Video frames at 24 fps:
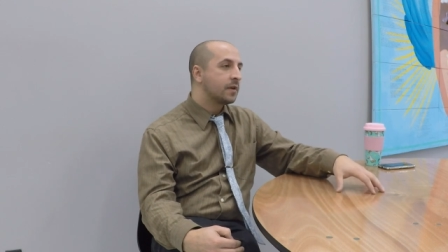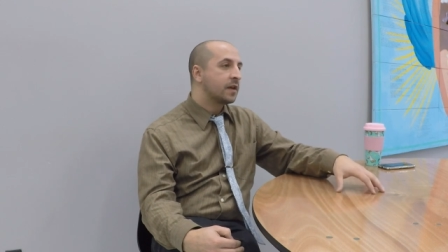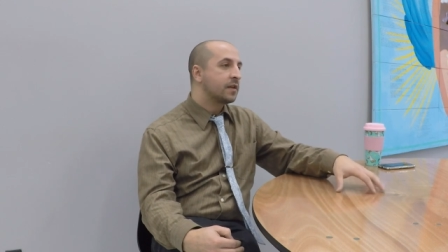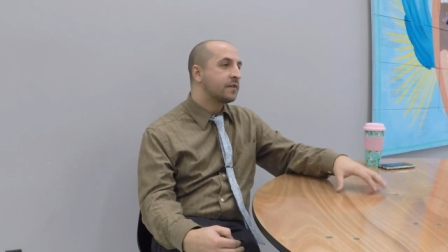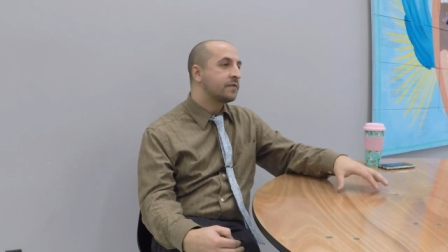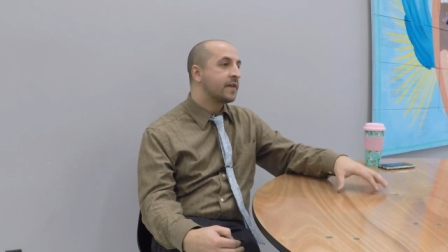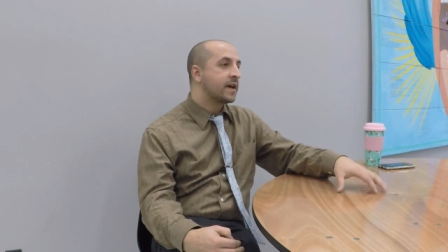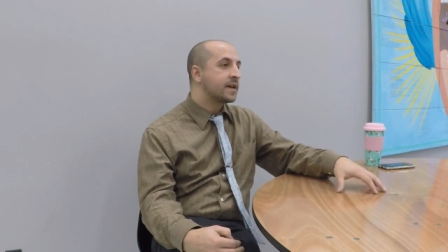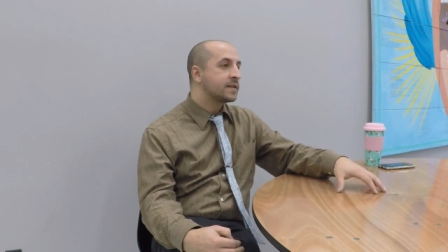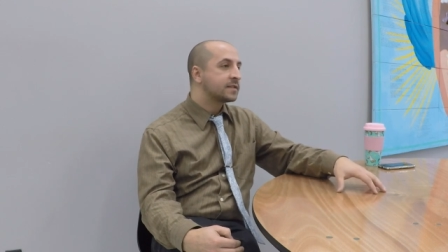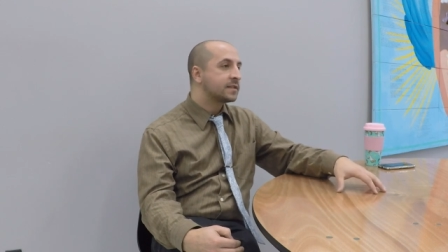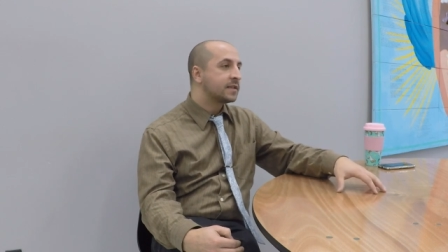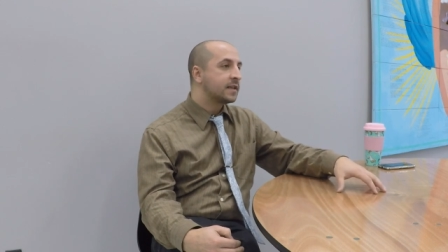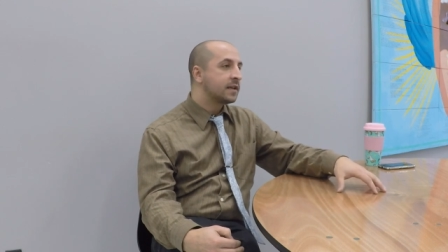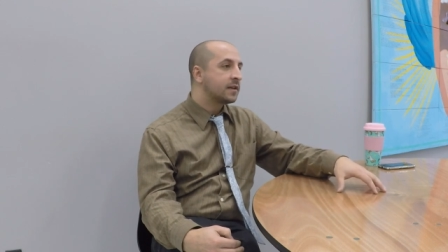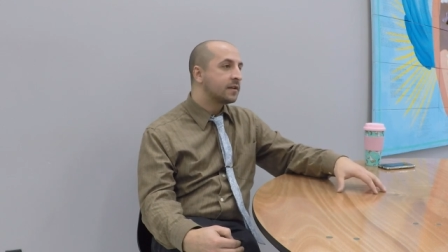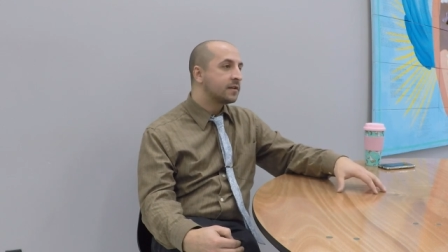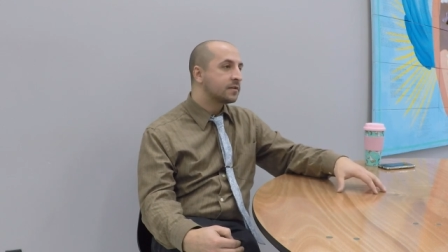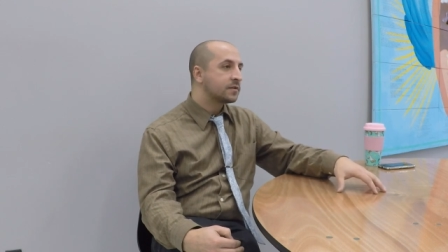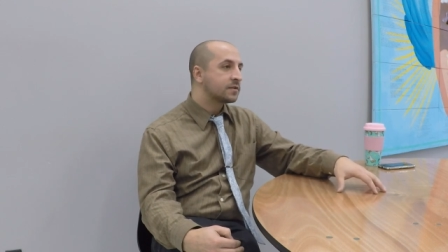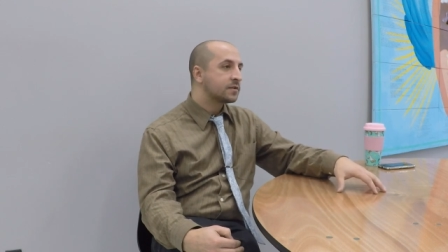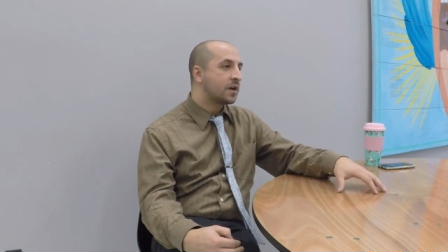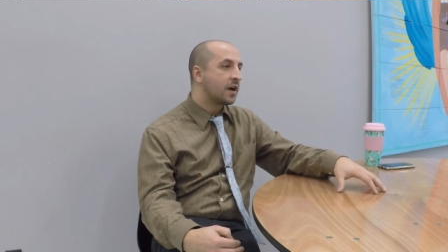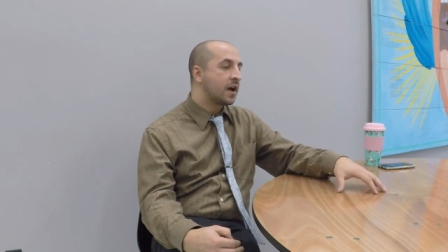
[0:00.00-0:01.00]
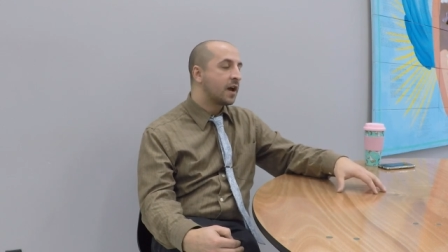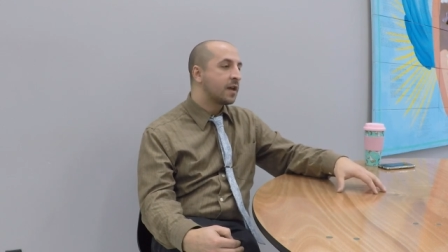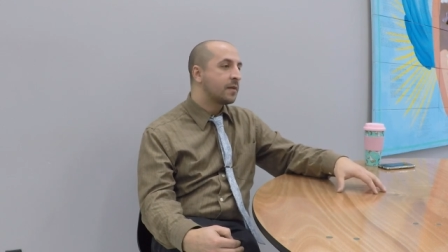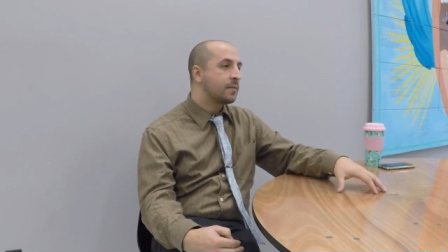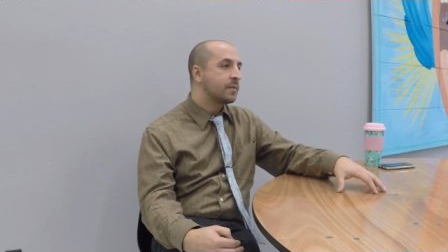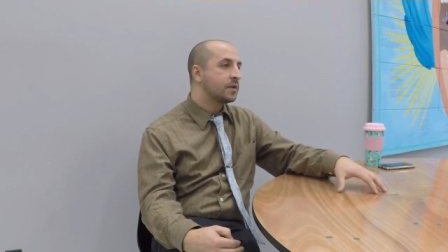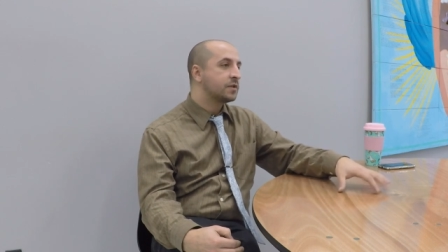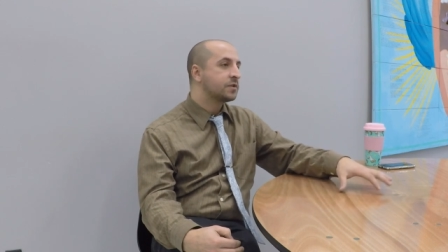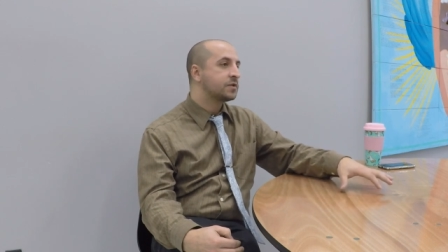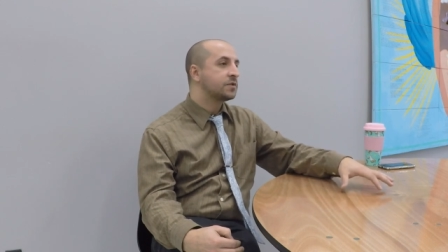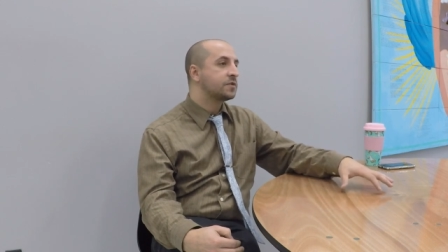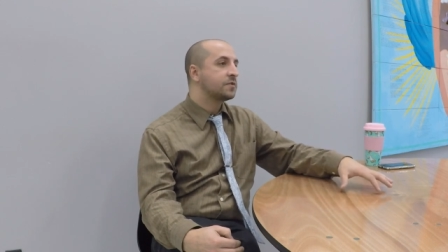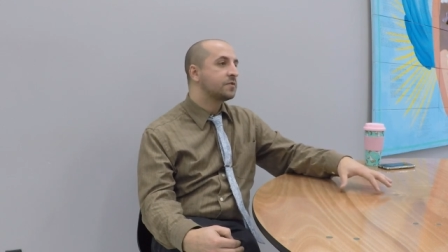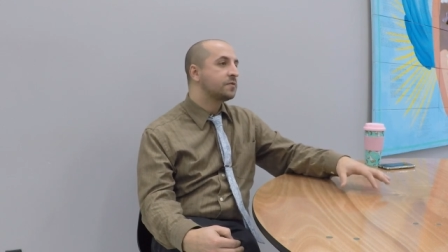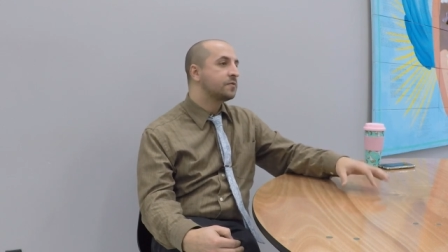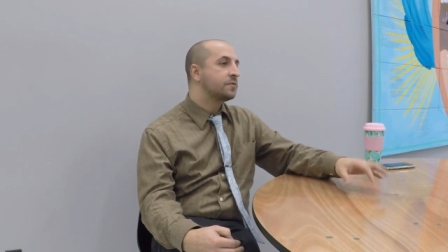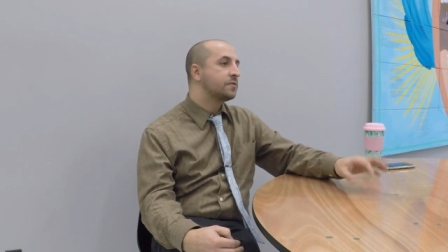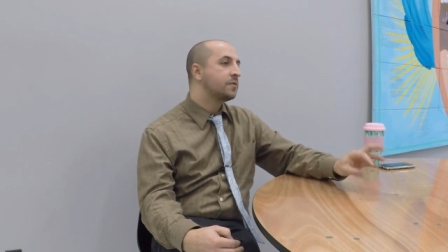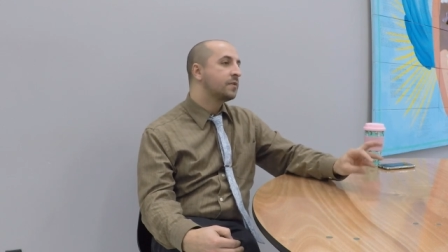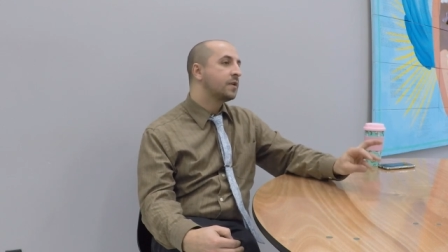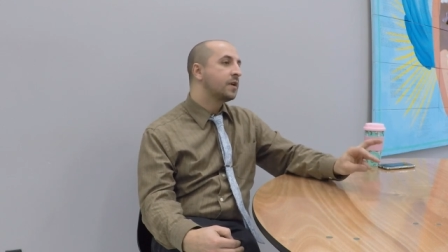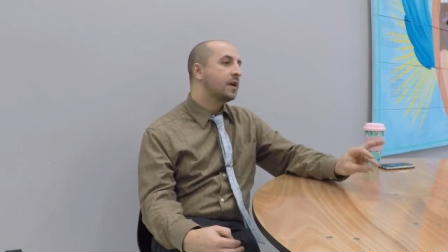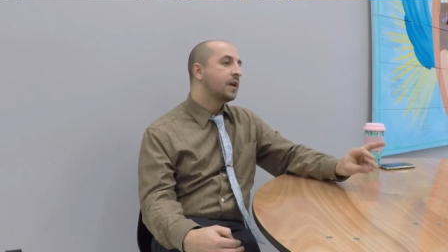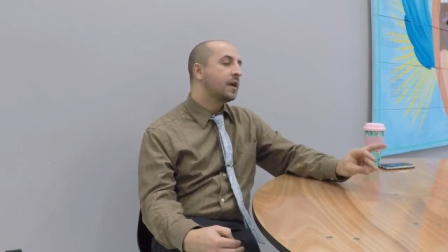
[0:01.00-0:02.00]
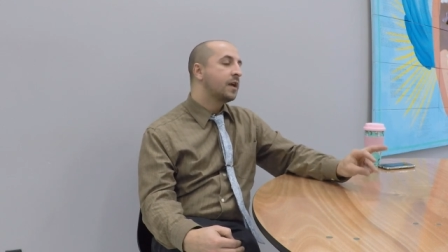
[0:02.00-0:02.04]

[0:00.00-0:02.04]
investing time into